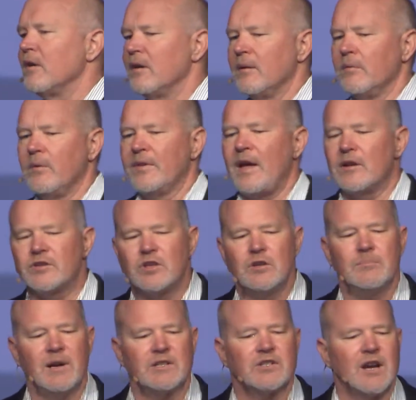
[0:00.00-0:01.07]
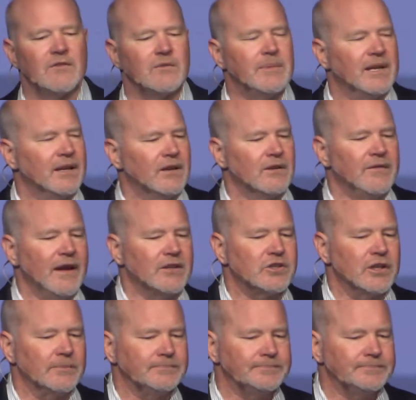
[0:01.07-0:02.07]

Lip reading: without too much government intervention.